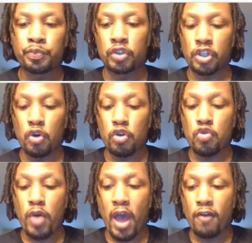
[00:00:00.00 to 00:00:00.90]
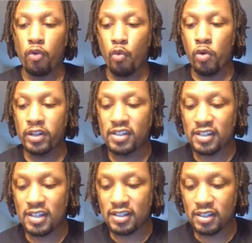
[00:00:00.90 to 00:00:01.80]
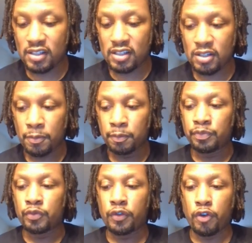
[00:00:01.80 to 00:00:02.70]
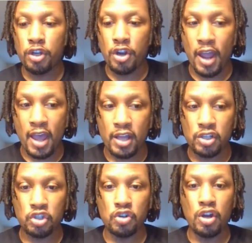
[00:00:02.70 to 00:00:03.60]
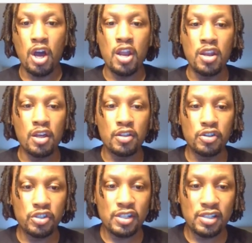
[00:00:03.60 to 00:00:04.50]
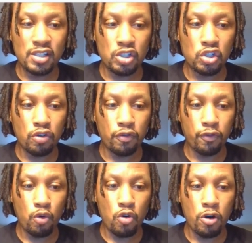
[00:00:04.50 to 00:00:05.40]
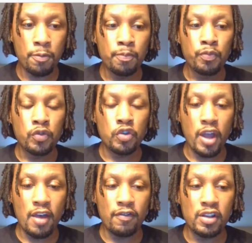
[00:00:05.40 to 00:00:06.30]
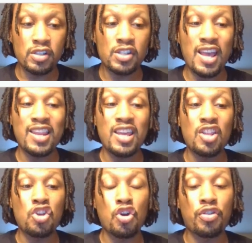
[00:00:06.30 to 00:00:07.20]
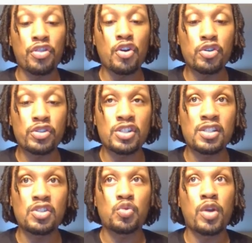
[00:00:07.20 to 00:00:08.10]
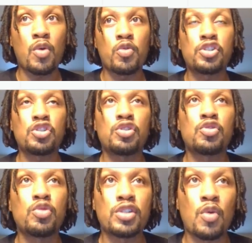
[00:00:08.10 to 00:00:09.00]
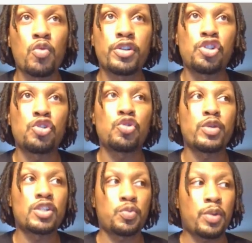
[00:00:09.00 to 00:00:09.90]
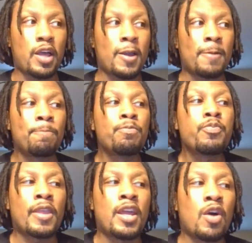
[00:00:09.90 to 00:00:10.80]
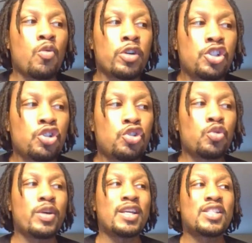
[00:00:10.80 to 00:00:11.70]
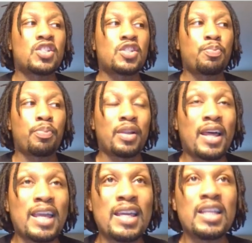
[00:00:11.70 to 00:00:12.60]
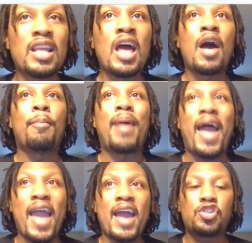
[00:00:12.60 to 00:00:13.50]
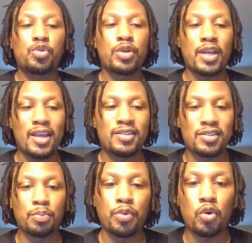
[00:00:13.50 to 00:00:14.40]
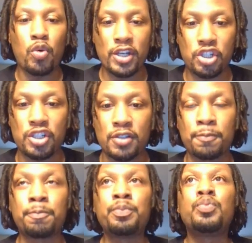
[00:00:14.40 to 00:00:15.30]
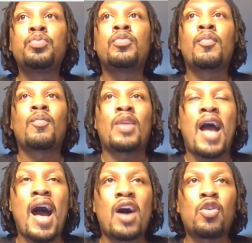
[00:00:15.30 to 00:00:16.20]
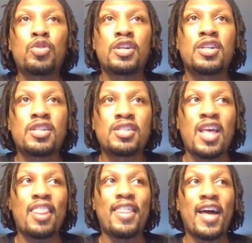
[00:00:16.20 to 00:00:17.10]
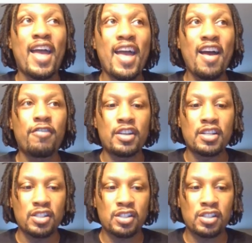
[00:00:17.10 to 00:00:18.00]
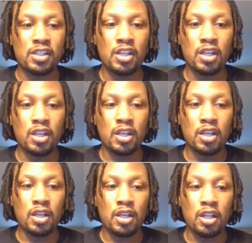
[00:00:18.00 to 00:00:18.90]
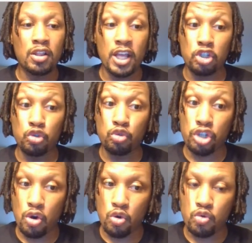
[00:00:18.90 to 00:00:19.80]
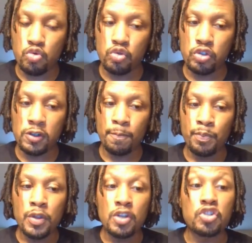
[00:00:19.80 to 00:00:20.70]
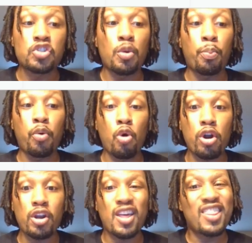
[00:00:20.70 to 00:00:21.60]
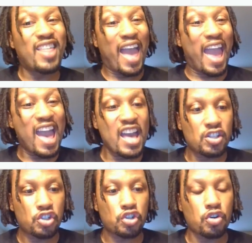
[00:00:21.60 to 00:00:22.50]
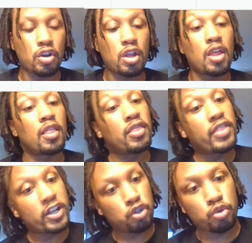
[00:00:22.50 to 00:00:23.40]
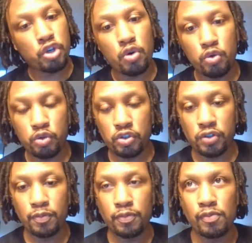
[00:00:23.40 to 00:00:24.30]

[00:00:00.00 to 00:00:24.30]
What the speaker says: So you have one sentence for your answer, another sentence for your evidence. And in your third sentence, what I want you to do is I want you to explain. And I want you to explain by answering a simple question. How does the evidence that you chose support the answer that you chose?